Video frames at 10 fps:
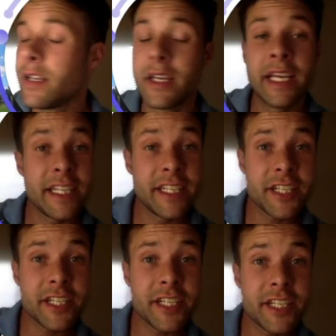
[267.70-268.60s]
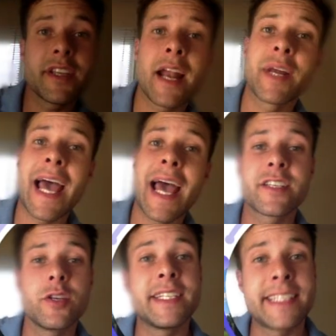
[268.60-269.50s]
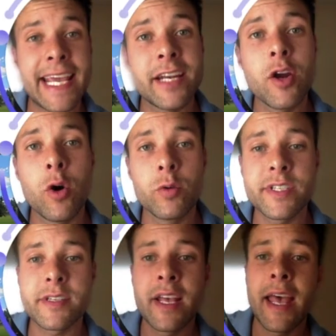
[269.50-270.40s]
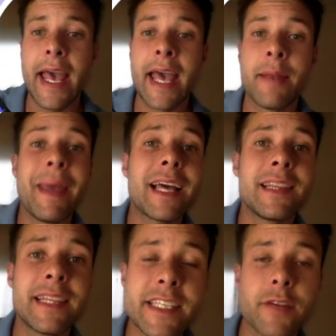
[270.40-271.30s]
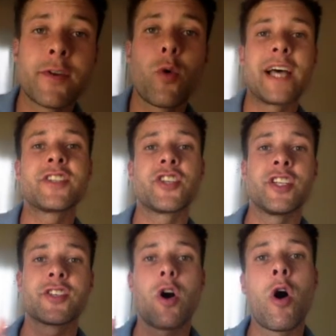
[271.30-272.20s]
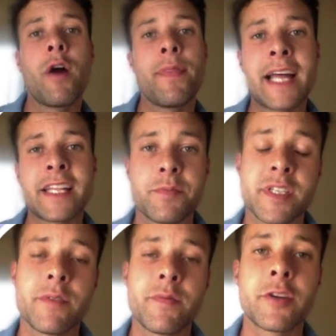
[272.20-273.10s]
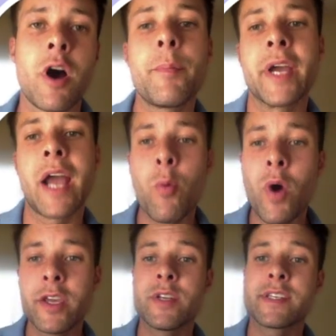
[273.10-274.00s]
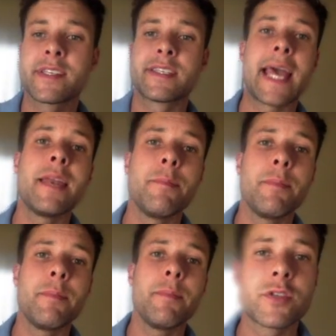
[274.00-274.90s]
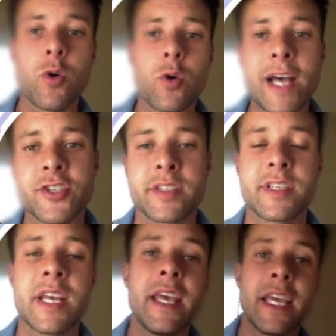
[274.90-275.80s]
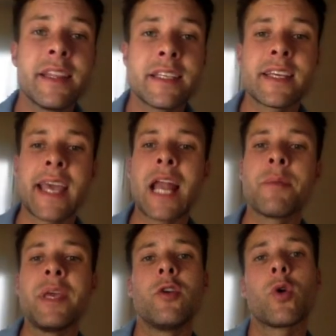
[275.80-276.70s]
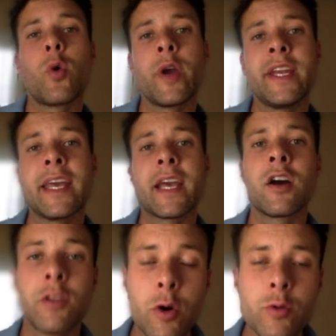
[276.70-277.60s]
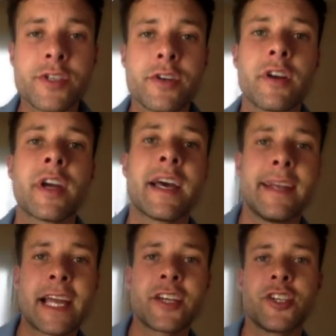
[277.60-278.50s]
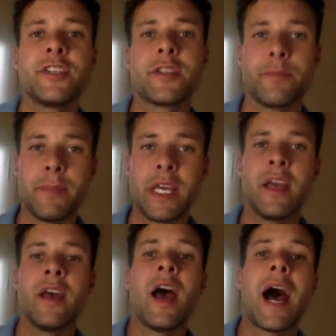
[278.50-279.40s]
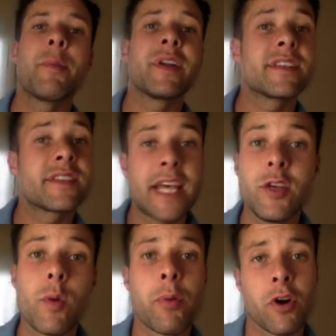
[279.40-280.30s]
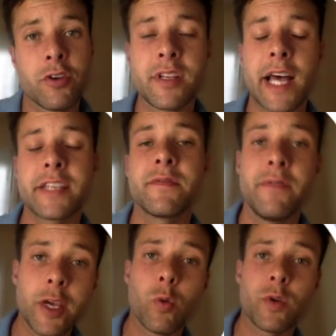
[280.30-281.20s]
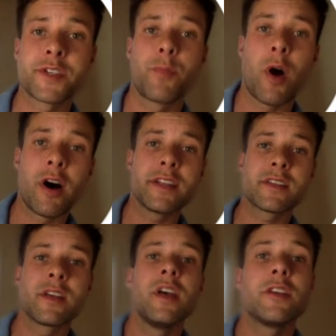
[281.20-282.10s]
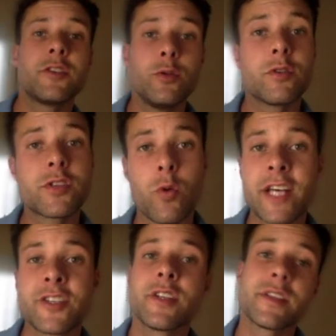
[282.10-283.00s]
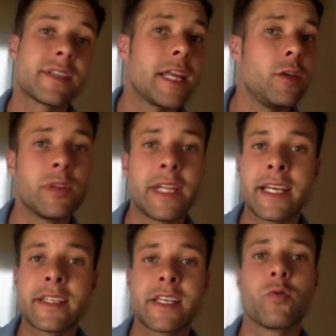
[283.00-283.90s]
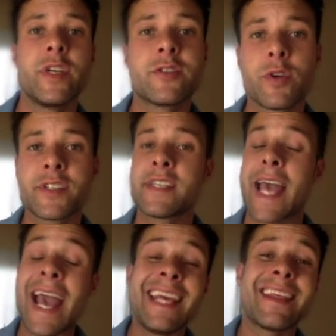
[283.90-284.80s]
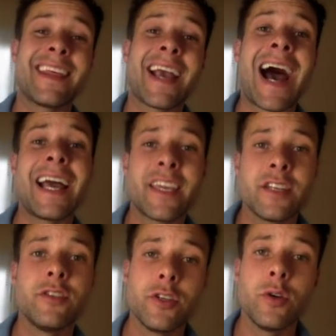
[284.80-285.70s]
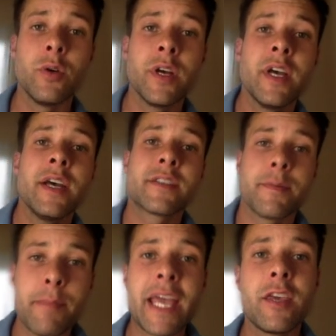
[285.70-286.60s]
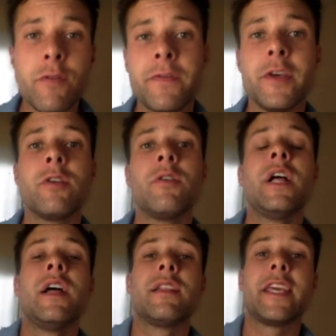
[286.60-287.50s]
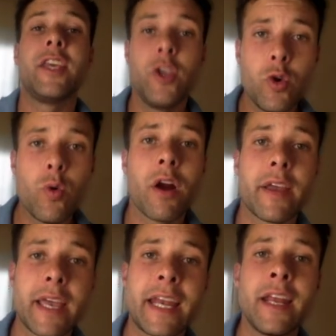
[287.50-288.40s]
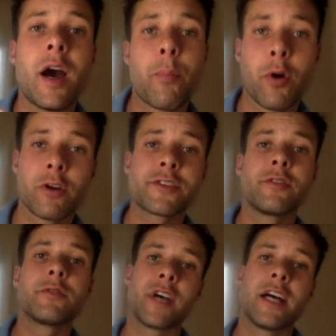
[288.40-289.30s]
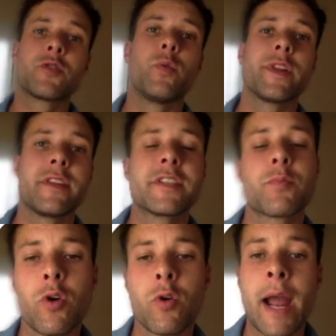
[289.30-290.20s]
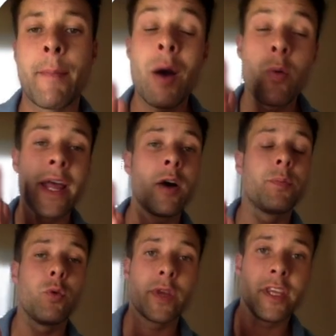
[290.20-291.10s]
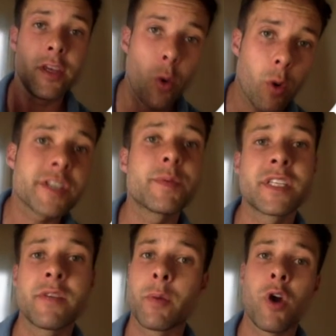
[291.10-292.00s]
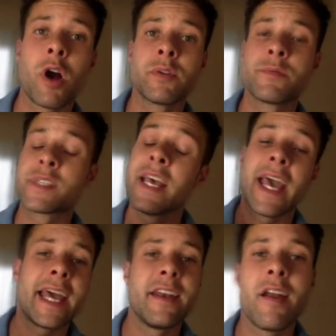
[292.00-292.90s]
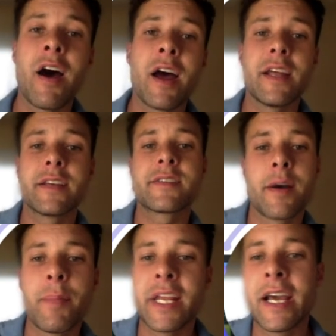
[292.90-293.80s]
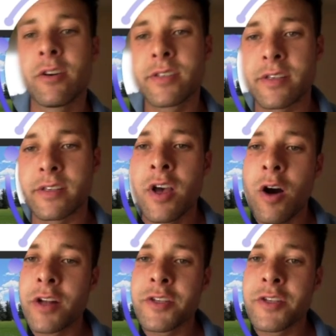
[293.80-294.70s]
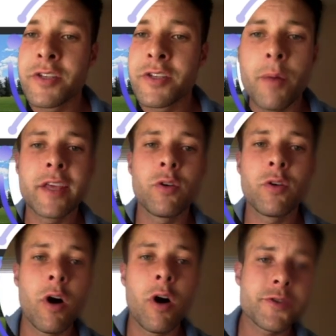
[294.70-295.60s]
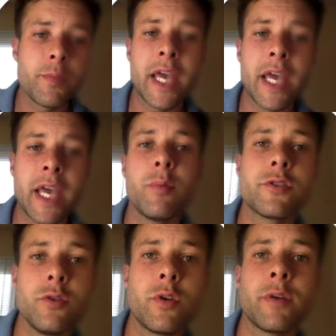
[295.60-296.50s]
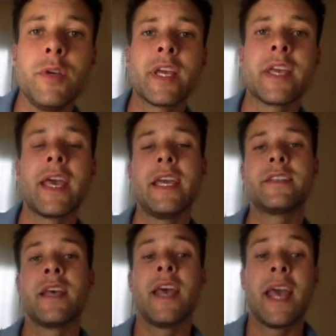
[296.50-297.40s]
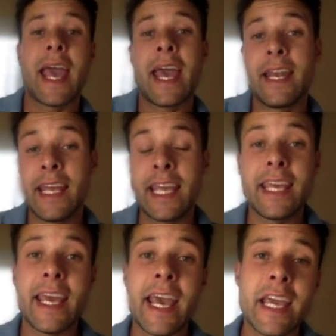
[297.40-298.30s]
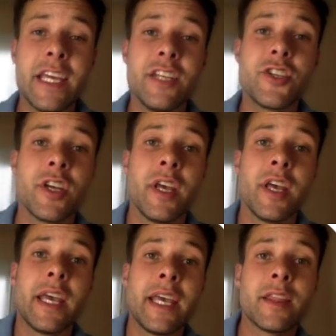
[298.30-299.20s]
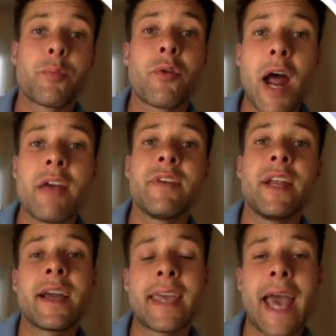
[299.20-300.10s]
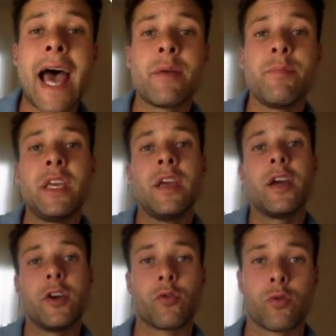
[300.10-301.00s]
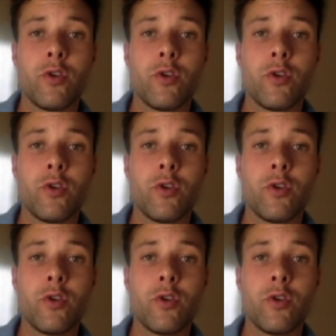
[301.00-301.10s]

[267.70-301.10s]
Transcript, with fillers: In addition to that, I'm gonna ask you to take notes and make a list of questions on that specific topic. I want you to send me those questions. In this academy, you're going to get closer connection to me. I'm going to send you a personalized video response to those questions, send you links and resources, anything I can do to make you feel like you are getting a personal touch with this program. I want to help you with your specific problems and not somebody else's. On top of that, you'll also be able to communicate and engage in the private academy group.